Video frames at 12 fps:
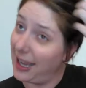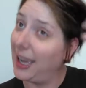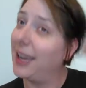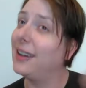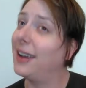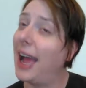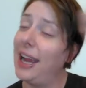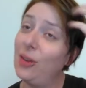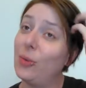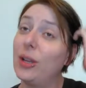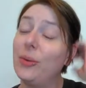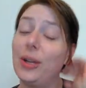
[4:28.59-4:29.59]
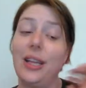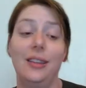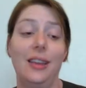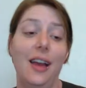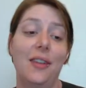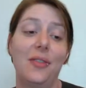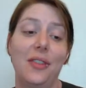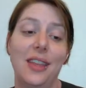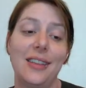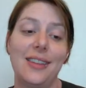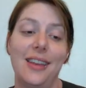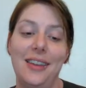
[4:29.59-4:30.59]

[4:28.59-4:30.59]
And I really, really love this